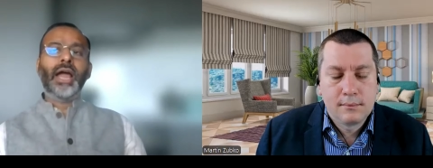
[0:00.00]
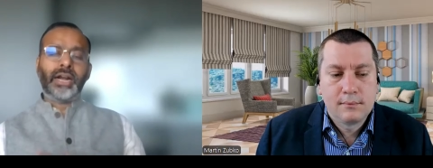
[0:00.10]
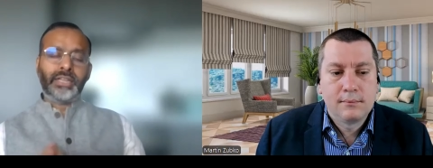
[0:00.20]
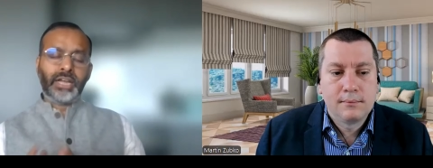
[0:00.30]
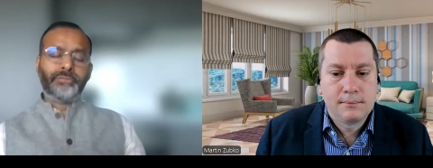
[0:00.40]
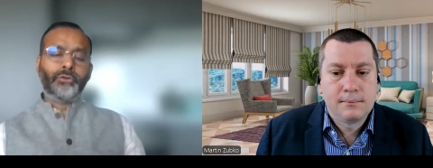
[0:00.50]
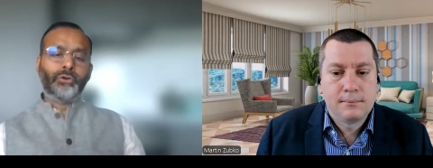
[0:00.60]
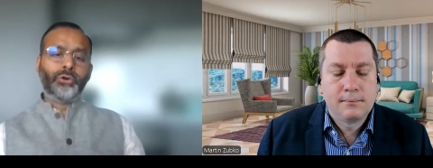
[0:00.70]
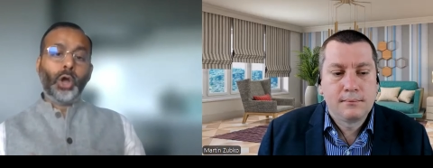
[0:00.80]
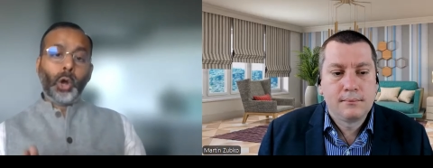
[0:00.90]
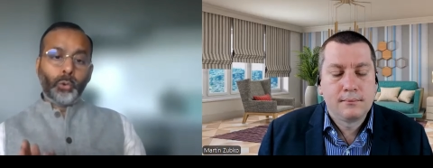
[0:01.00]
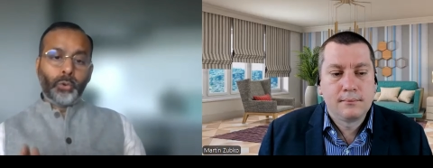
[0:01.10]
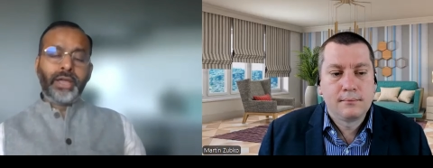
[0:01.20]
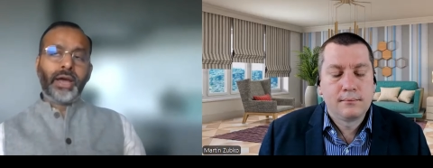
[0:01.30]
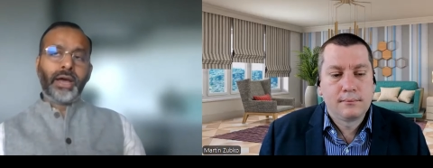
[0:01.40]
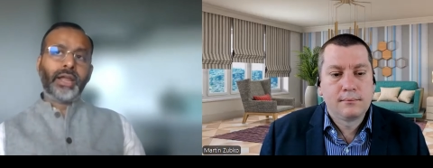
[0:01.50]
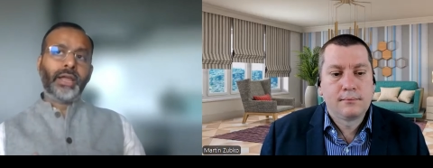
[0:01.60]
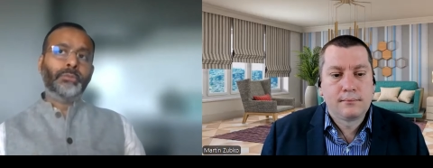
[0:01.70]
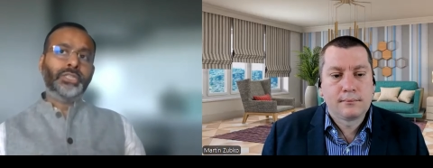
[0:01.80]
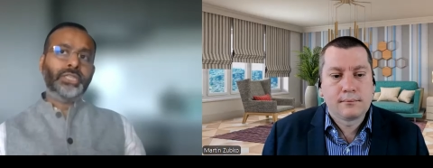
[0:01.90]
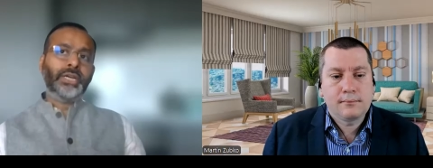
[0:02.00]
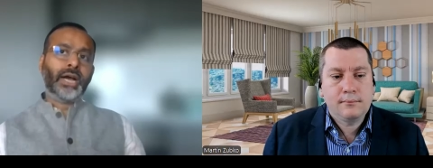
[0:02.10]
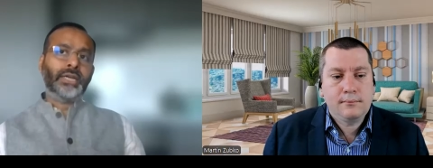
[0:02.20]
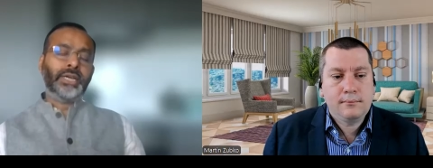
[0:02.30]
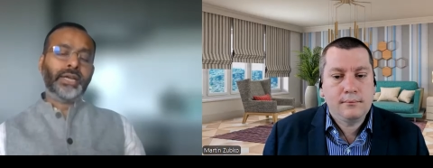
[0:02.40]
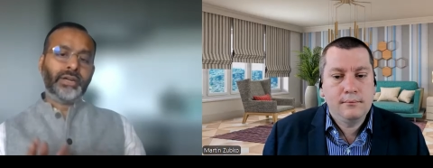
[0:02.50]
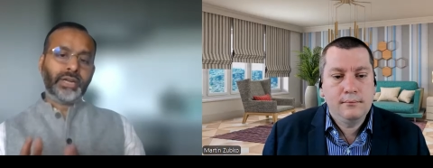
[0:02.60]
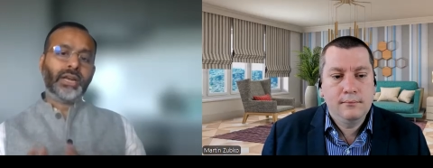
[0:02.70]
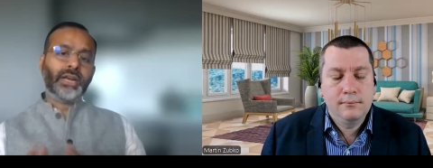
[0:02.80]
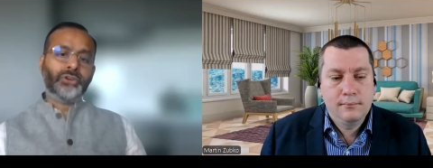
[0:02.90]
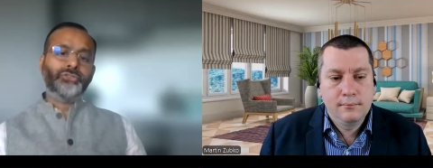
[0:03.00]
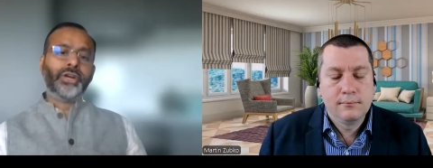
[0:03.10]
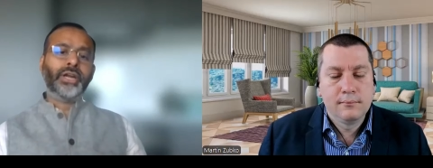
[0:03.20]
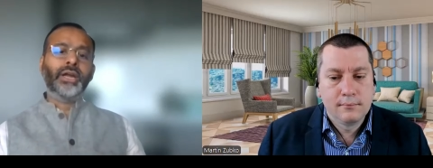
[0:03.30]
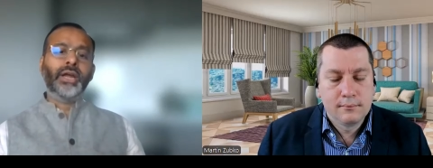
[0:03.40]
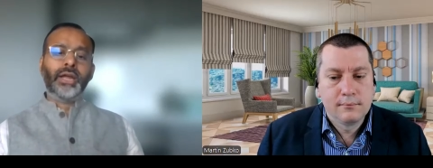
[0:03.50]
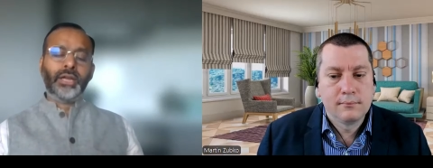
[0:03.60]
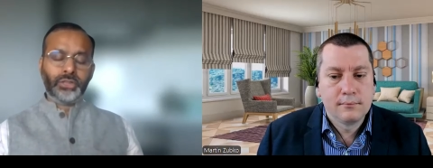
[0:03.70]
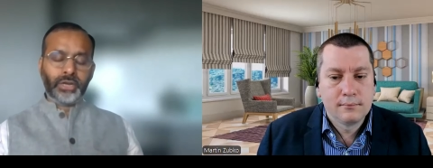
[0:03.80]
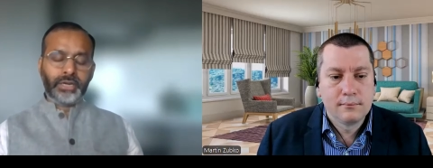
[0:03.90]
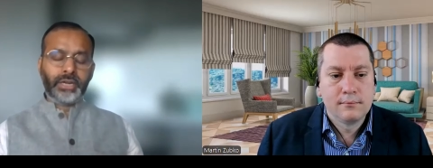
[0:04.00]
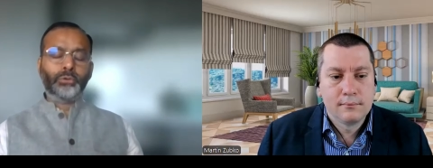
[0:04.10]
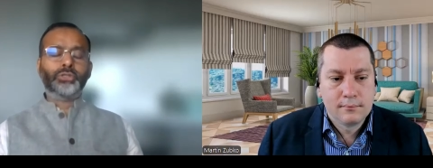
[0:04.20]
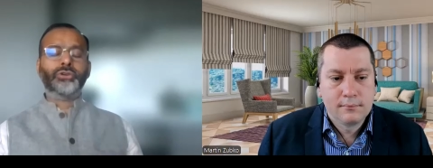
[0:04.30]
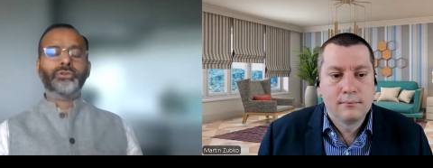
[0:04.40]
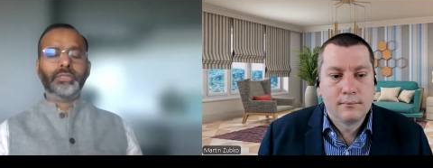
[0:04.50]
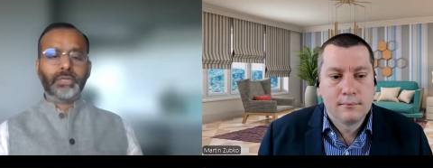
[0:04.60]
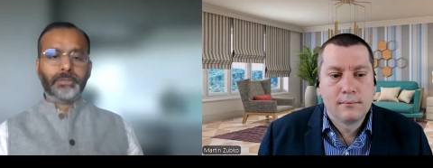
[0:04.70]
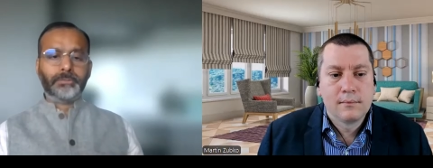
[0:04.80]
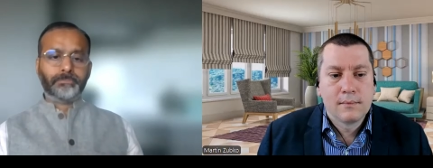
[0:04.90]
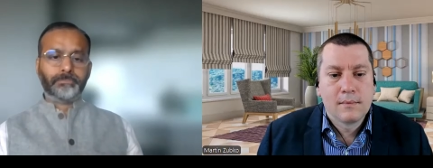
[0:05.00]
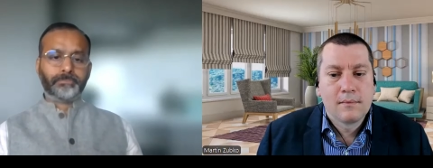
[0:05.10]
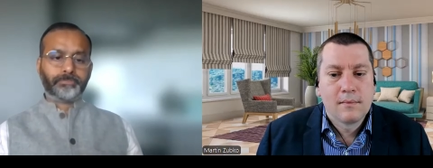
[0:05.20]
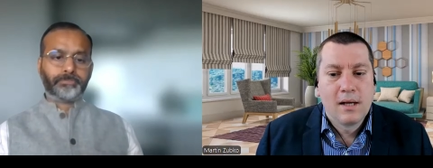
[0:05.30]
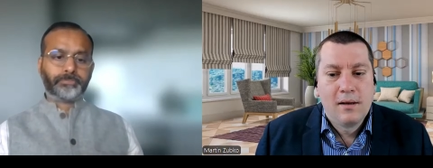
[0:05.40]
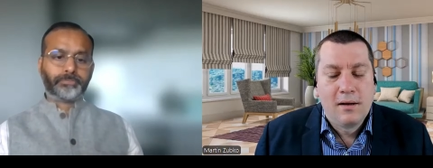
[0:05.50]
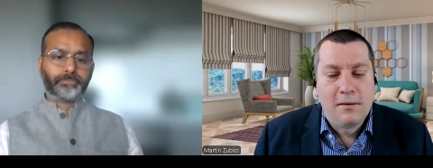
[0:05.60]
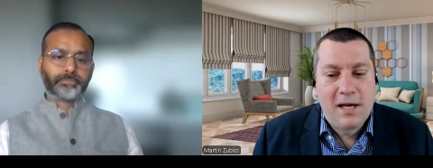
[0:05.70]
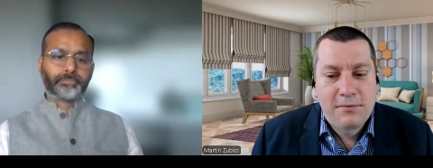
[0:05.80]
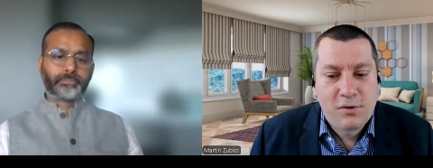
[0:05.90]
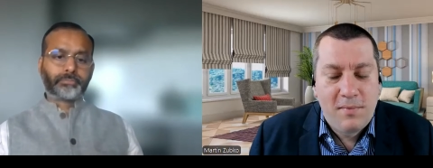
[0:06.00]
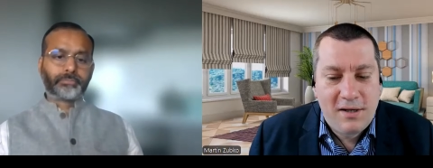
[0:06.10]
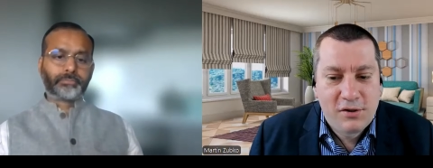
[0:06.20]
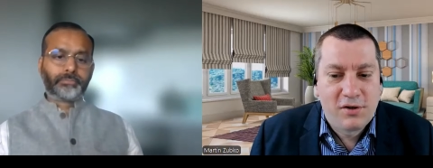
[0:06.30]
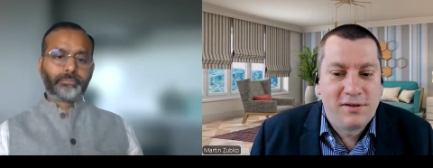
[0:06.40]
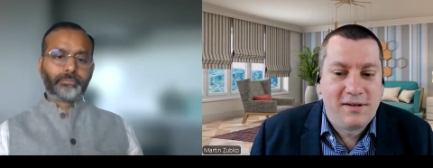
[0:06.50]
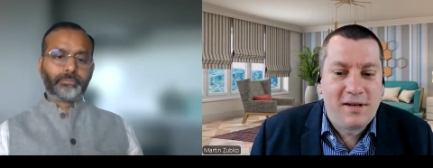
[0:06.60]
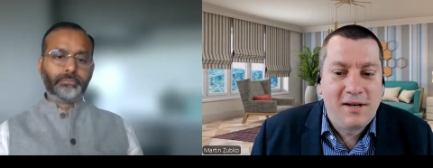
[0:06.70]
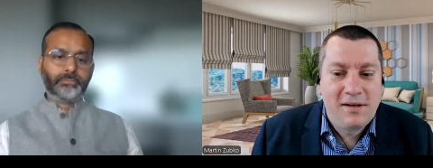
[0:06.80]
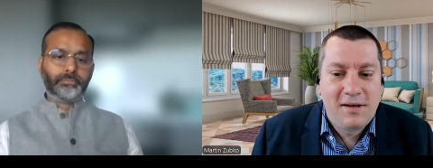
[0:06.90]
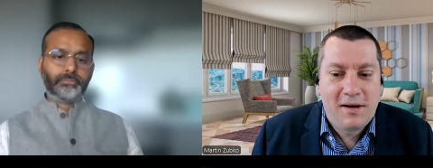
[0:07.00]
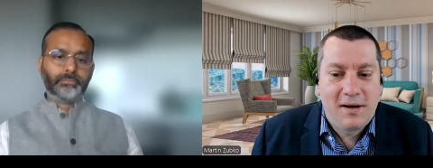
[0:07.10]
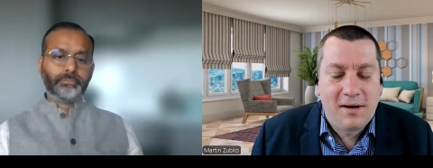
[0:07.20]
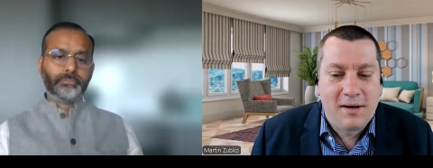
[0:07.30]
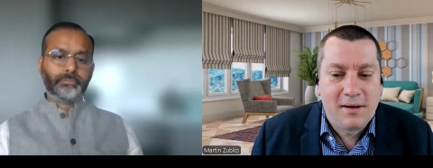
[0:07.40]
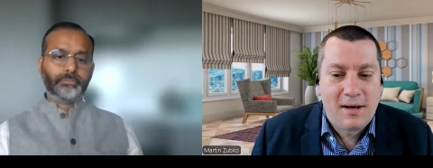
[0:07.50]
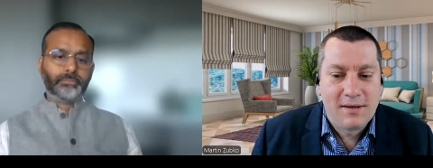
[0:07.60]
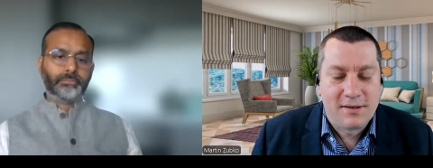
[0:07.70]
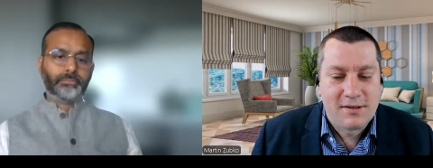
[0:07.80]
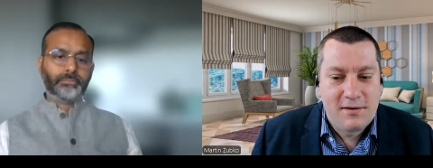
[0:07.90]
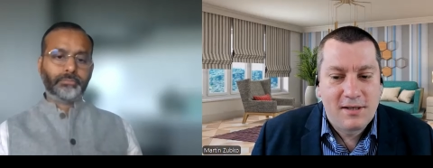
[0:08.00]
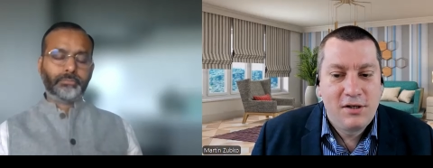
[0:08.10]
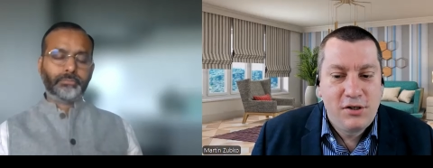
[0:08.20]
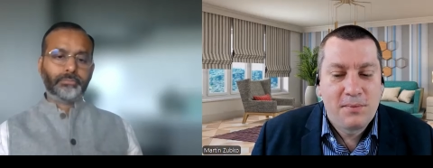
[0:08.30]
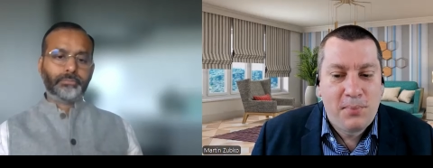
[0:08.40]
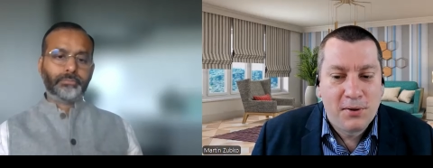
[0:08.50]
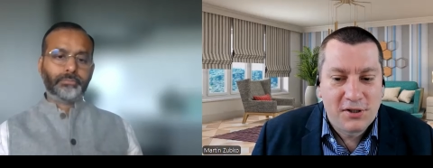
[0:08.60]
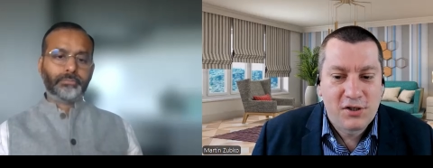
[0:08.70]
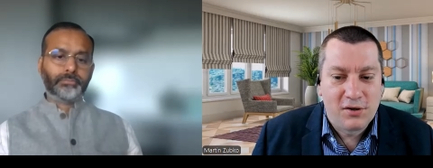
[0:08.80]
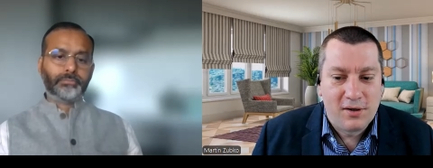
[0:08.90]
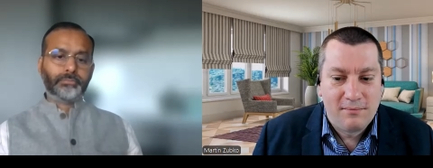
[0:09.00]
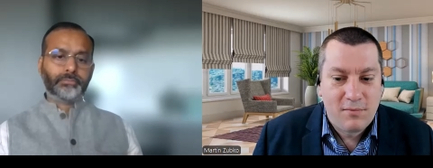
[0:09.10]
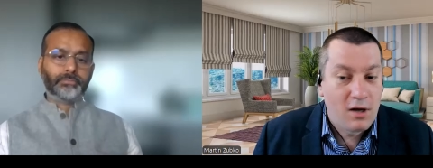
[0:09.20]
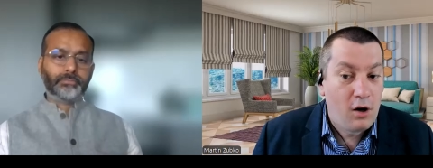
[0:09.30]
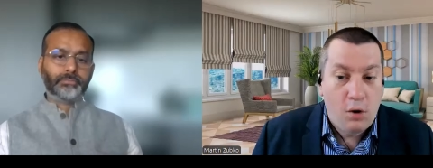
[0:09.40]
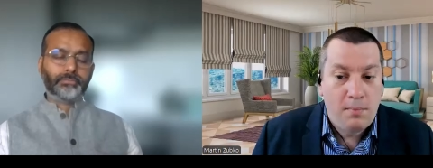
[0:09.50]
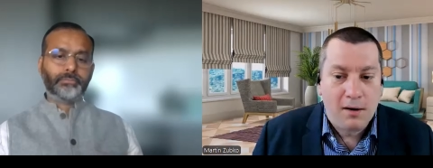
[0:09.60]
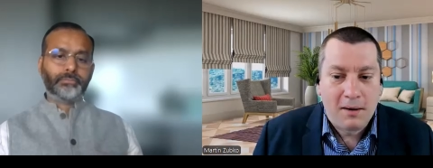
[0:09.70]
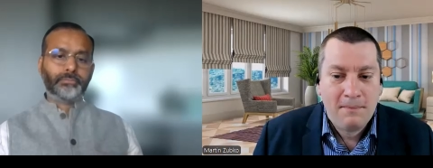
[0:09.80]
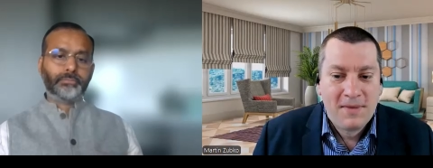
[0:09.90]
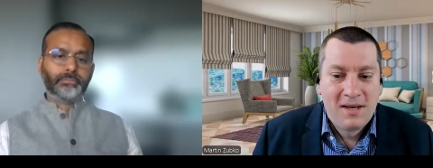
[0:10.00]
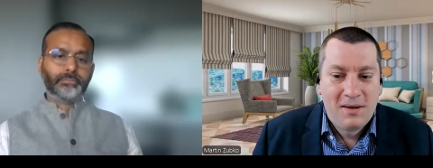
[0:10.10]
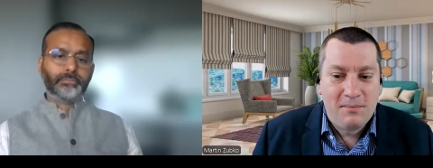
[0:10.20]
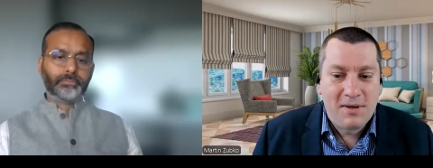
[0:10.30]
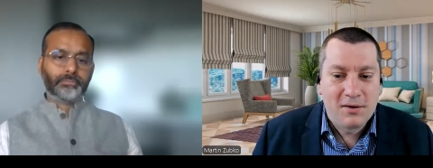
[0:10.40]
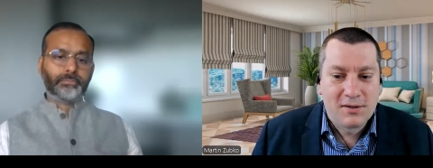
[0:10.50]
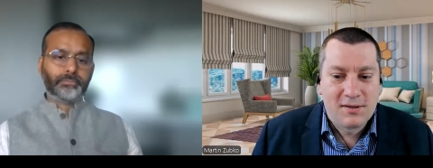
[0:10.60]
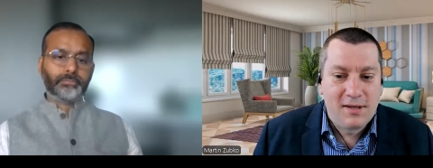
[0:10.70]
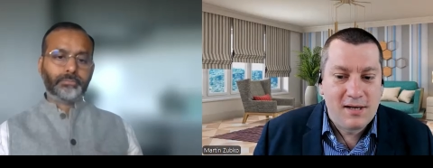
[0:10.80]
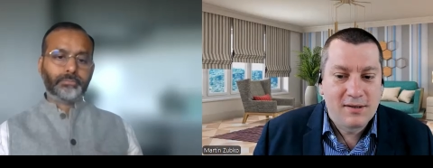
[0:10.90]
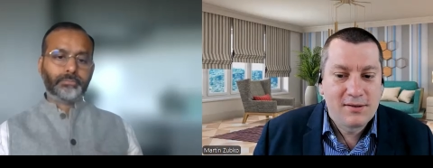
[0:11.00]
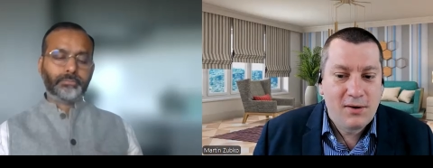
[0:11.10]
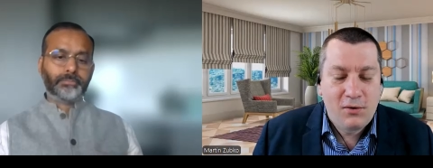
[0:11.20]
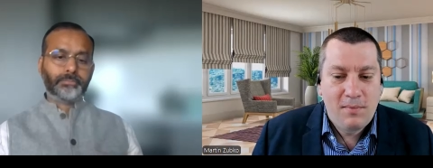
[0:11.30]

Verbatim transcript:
Speaker 1: And therefore, we are emerging as a critical country in the Indian Ocean region.
Speaker 2: We have to mention that India has a strategic position globally because there are so